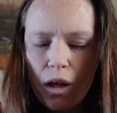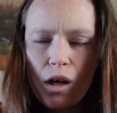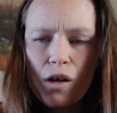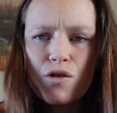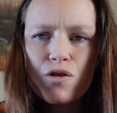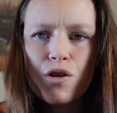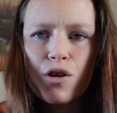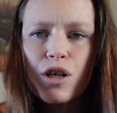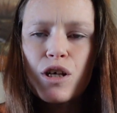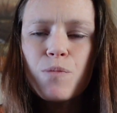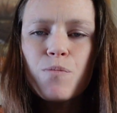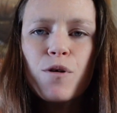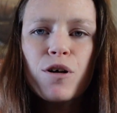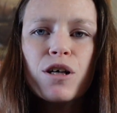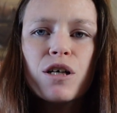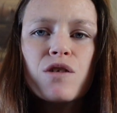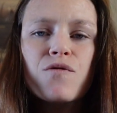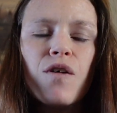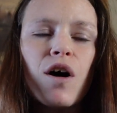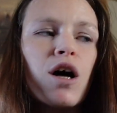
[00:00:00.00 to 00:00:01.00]
So this book
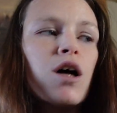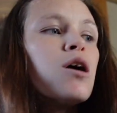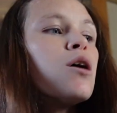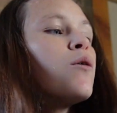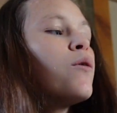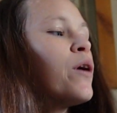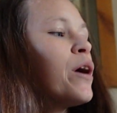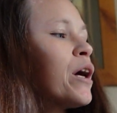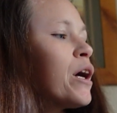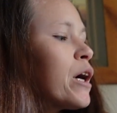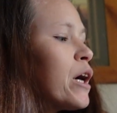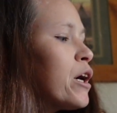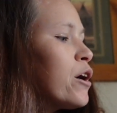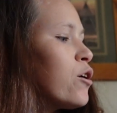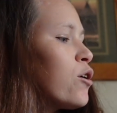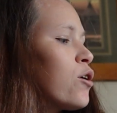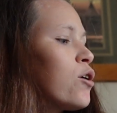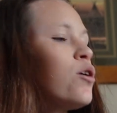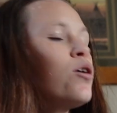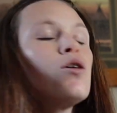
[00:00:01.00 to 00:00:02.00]
is following a
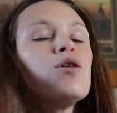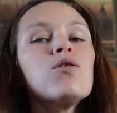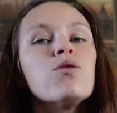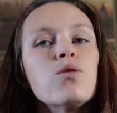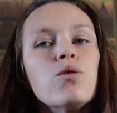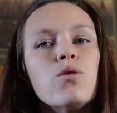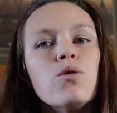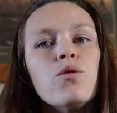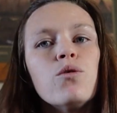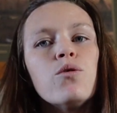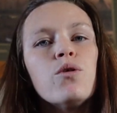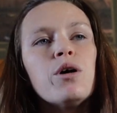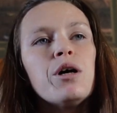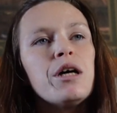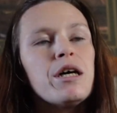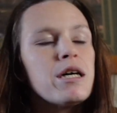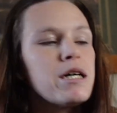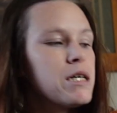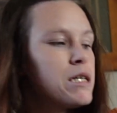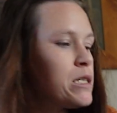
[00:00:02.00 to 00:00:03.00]
girl who
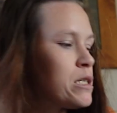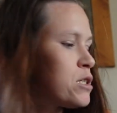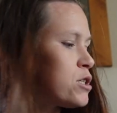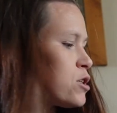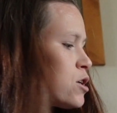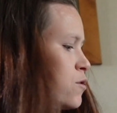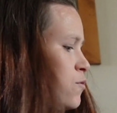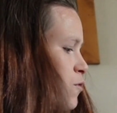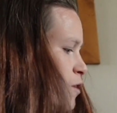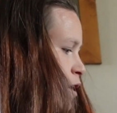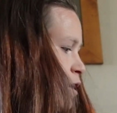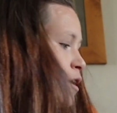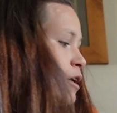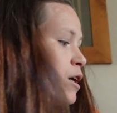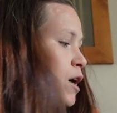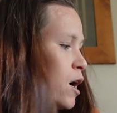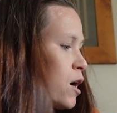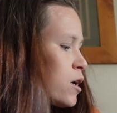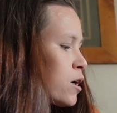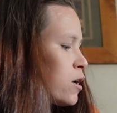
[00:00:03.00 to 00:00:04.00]
is very
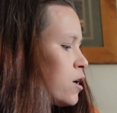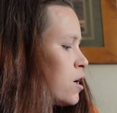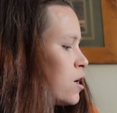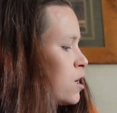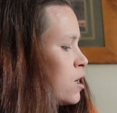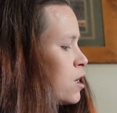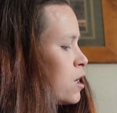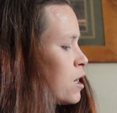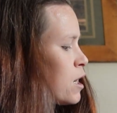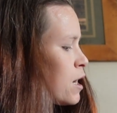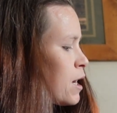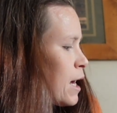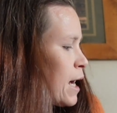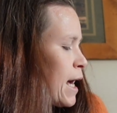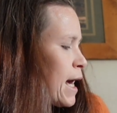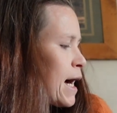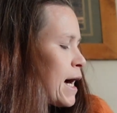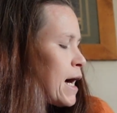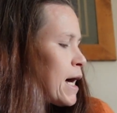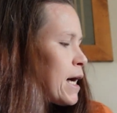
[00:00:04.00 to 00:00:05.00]
young
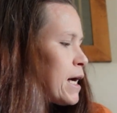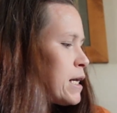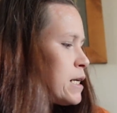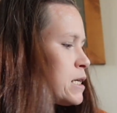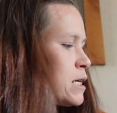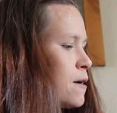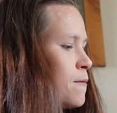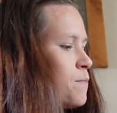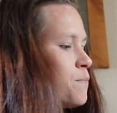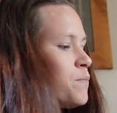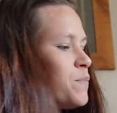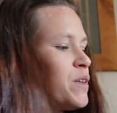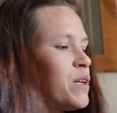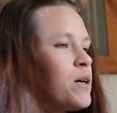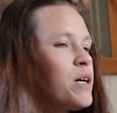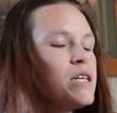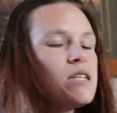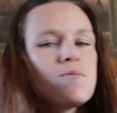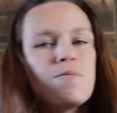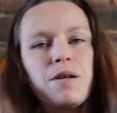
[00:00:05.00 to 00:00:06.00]
and
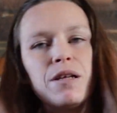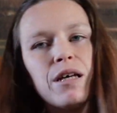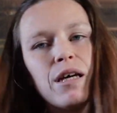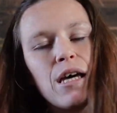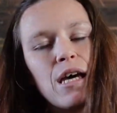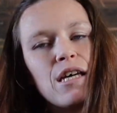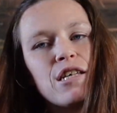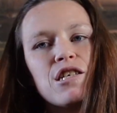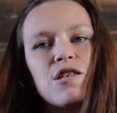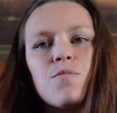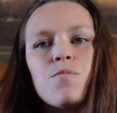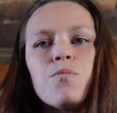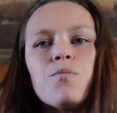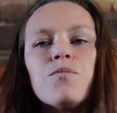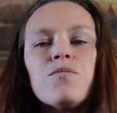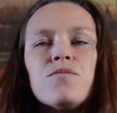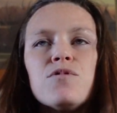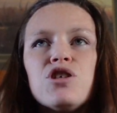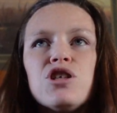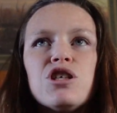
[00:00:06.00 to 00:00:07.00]

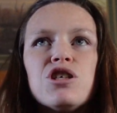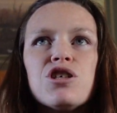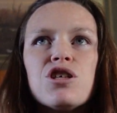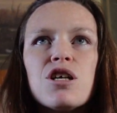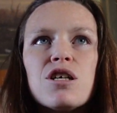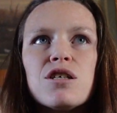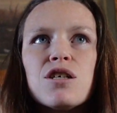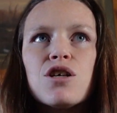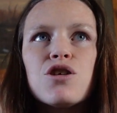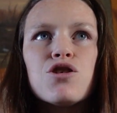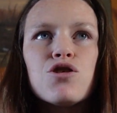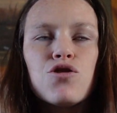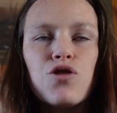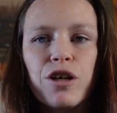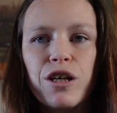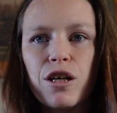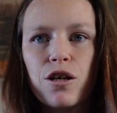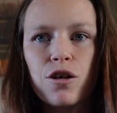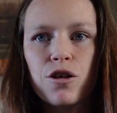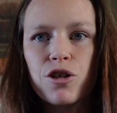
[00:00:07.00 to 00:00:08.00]
she's just a
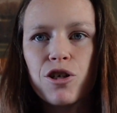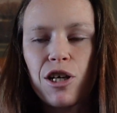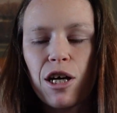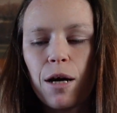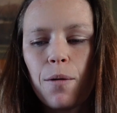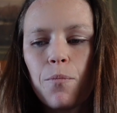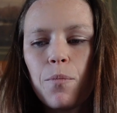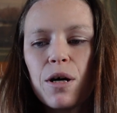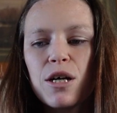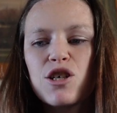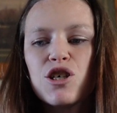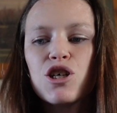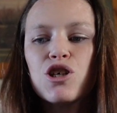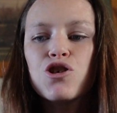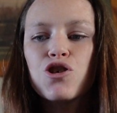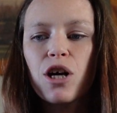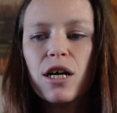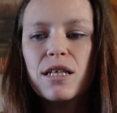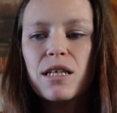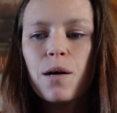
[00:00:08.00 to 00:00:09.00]
street urchin, but she's
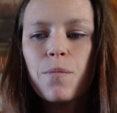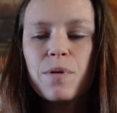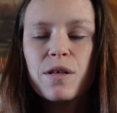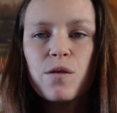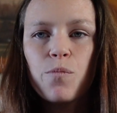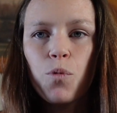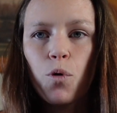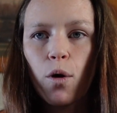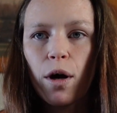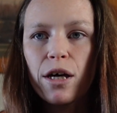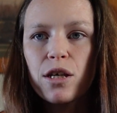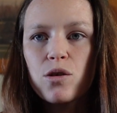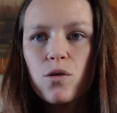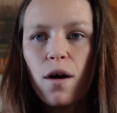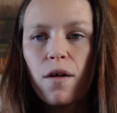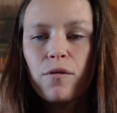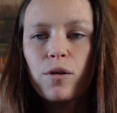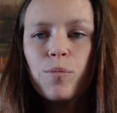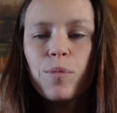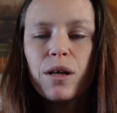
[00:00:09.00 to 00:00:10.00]
dressed up as a boy, so
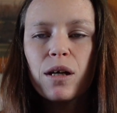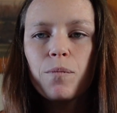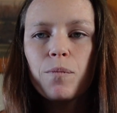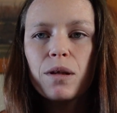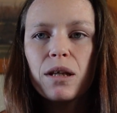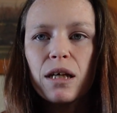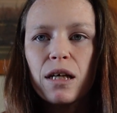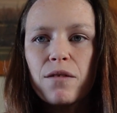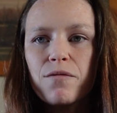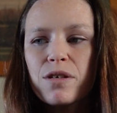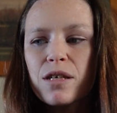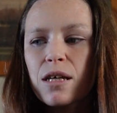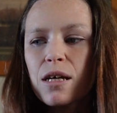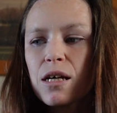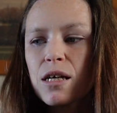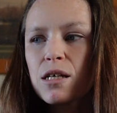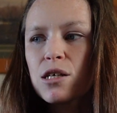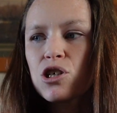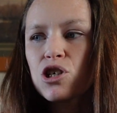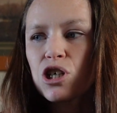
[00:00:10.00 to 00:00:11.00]
everybody believes
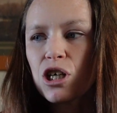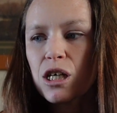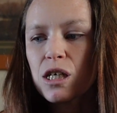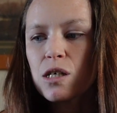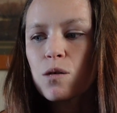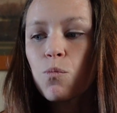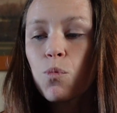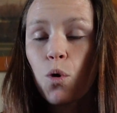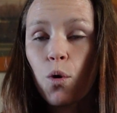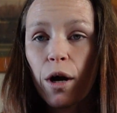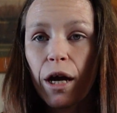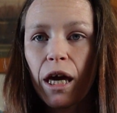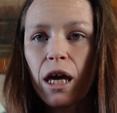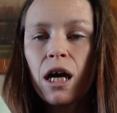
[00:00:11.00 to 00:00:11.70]
that she is a boy.